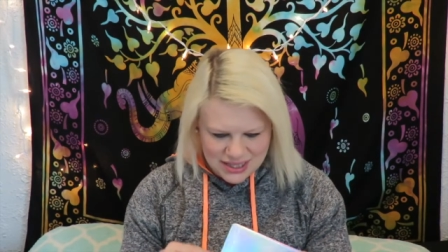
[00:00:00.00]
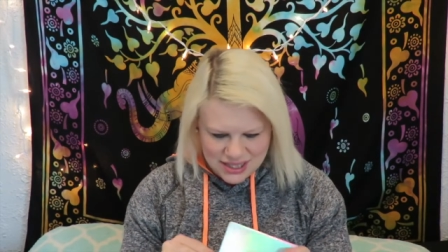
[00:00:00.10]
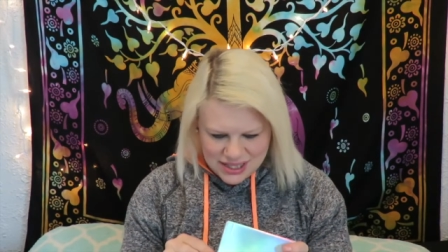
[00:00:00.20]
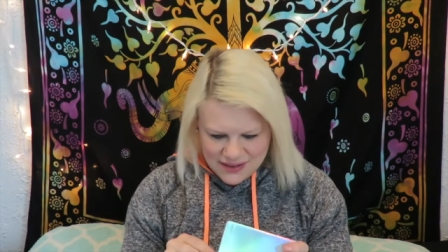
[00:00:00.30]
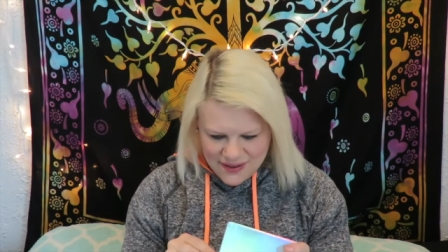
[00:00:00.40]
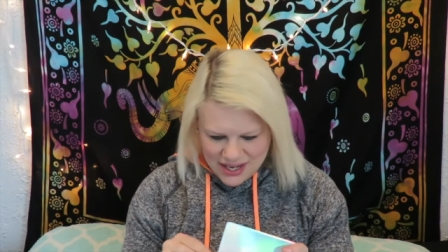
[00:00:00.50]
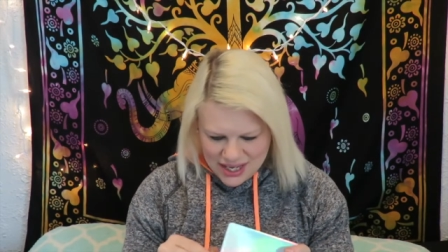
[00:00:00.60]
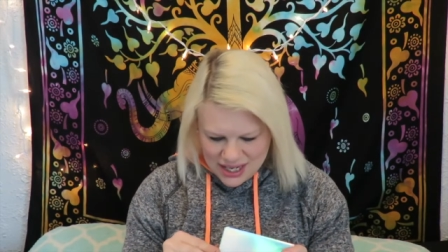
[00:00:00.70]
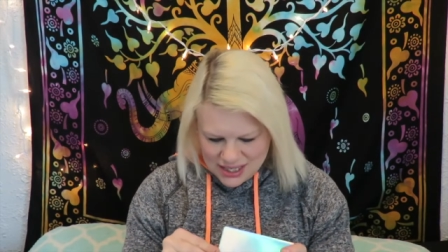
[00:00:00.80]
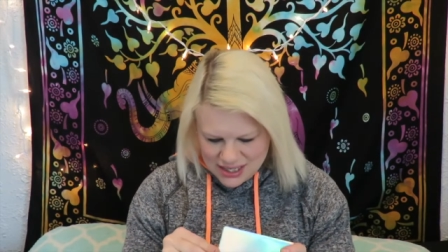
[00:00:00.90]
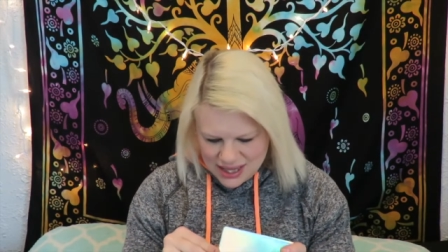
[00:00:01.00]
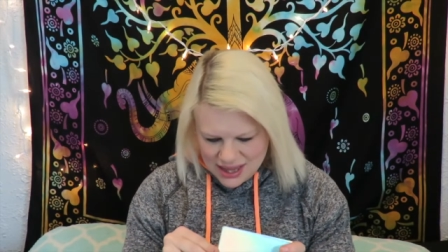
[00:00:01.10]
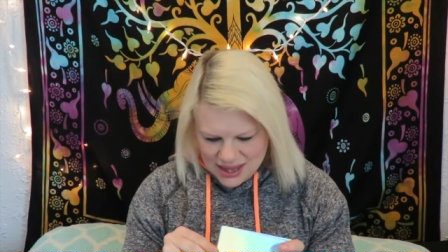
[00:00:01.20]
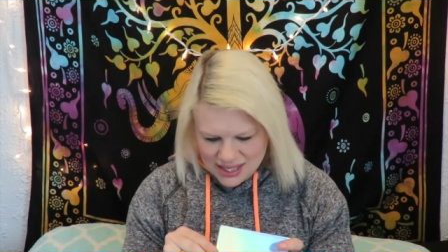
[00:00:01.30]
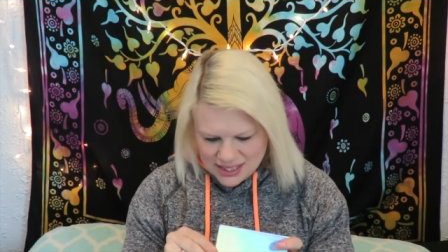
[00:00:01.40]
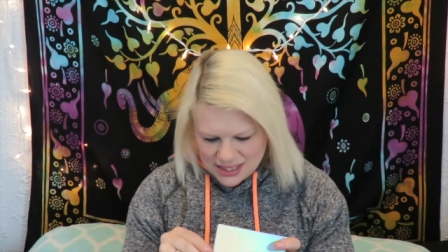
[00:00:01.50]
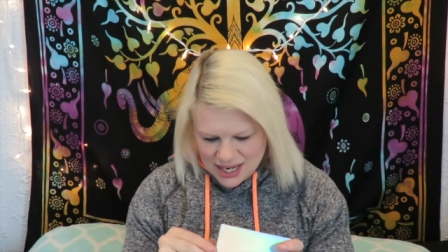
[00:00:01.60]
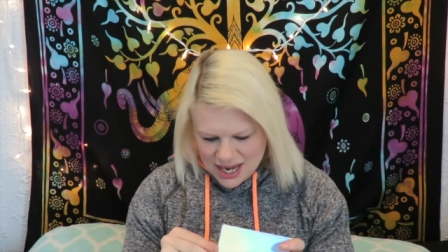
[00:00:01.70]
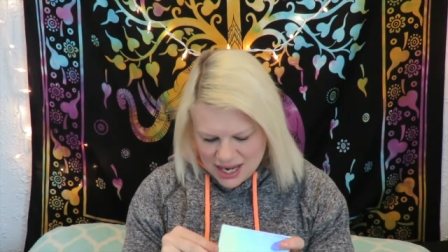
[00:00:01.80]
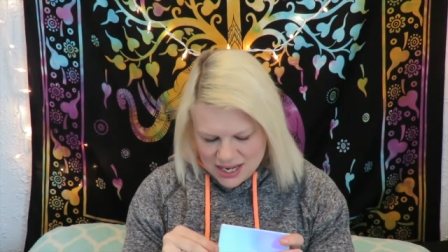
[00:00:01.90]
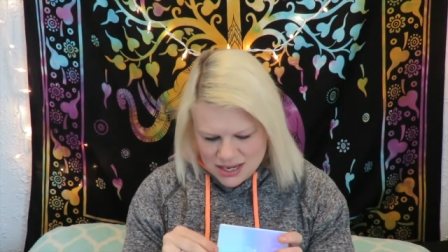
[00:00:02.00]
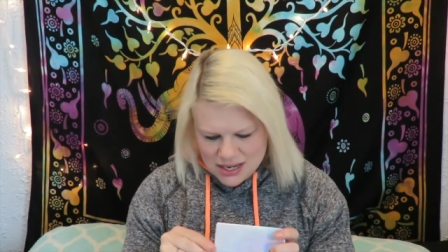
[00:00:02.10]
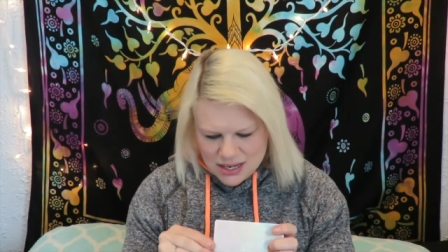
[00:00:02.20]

see if I can get into this guy.